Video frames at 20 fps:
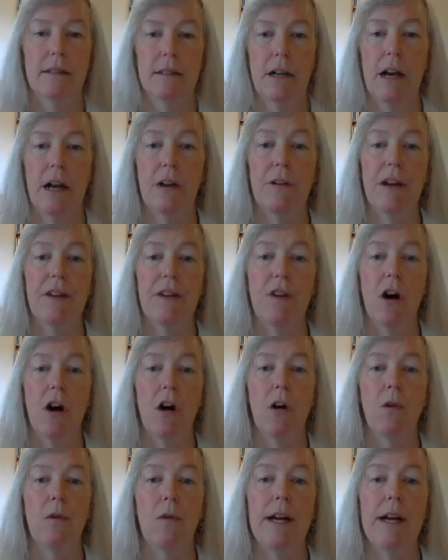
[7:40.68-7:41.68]
I already have
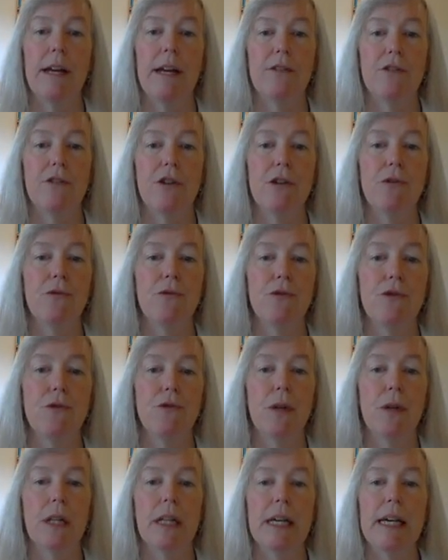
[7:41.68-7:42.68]
always,
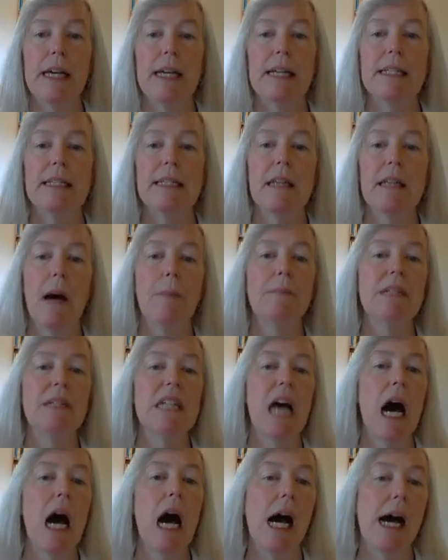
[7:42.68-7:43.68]
usually,
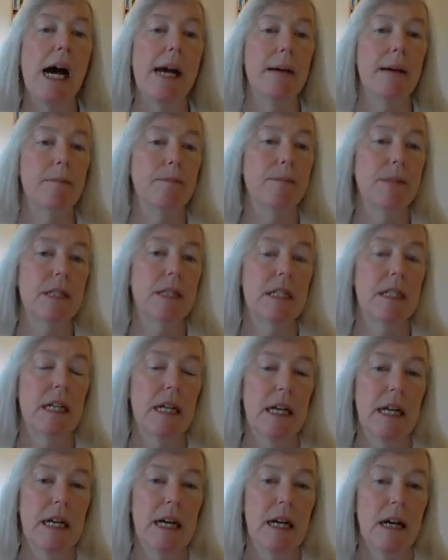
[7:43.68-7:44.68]
sometimes.
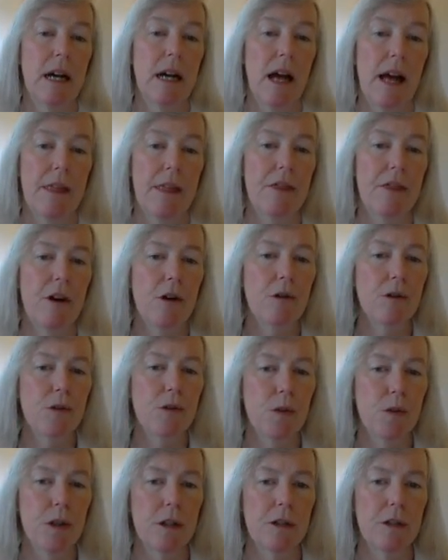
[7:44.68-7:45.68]
And those
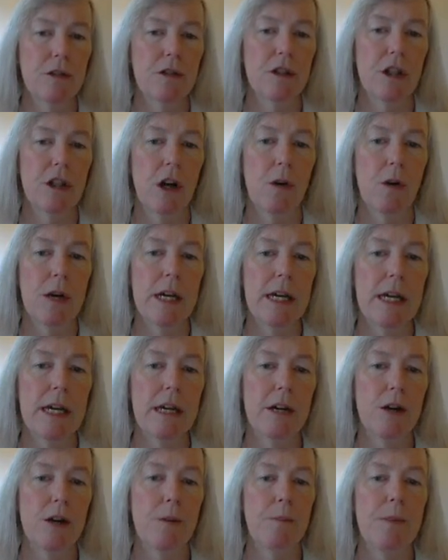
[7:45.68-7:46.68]
words go
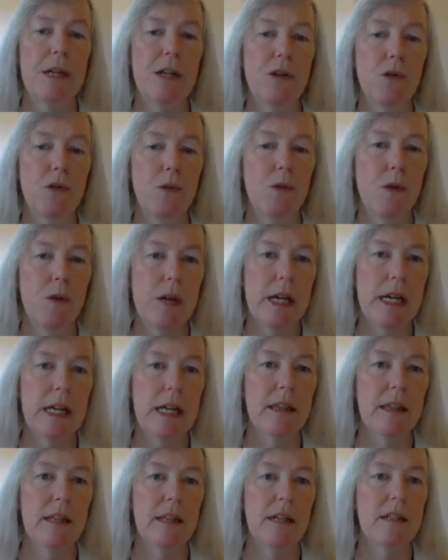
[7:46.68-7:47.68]
here
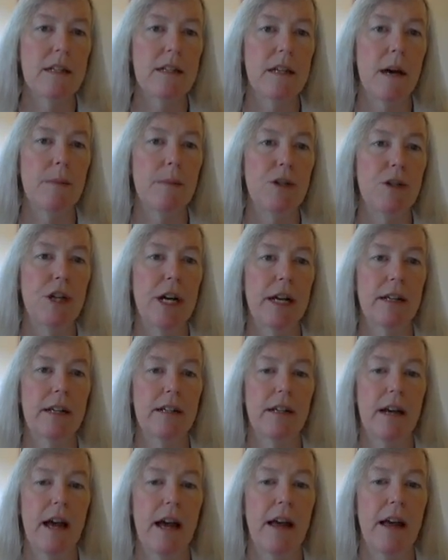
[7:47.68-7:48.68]
between the
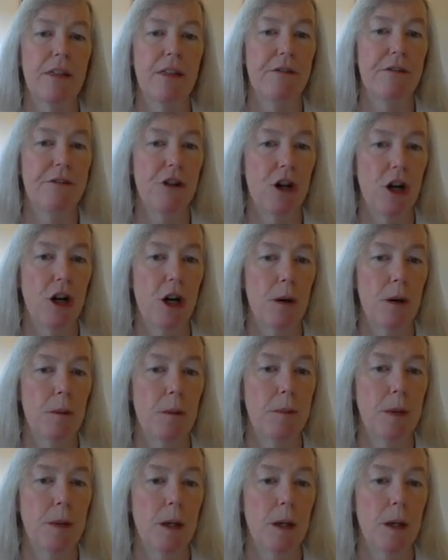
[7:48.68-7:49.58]
subject and the verb.